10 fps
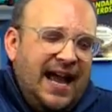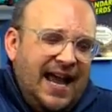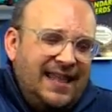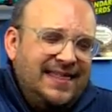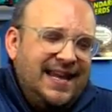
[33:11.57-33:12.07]

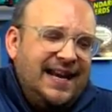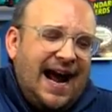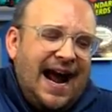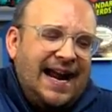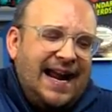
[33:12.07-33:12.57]
And then
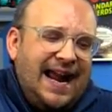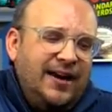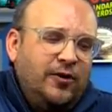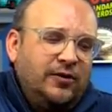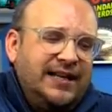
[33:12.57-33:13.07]
I
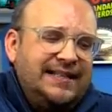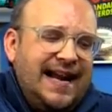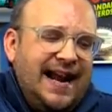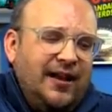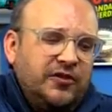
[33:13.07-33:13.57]
angled it
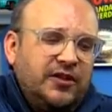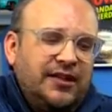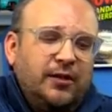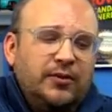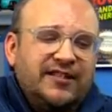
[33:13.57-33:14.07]
down so that
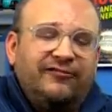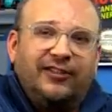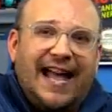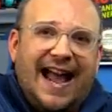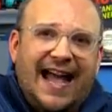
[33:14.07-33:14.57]
it was
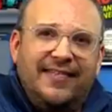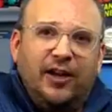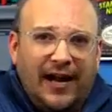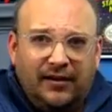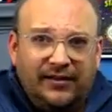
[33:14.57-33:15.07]
flat and
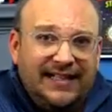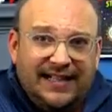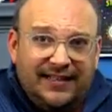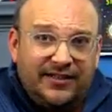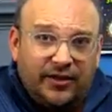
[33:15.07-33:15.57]
they're
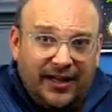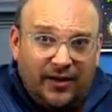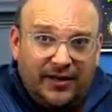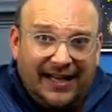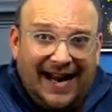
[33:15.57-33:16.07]
LEDs so they
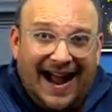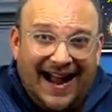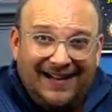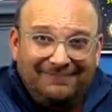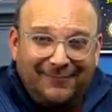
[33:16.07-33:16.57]
don't get
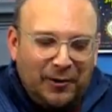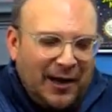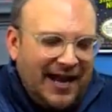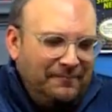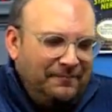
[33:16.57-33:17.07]
hot, okay?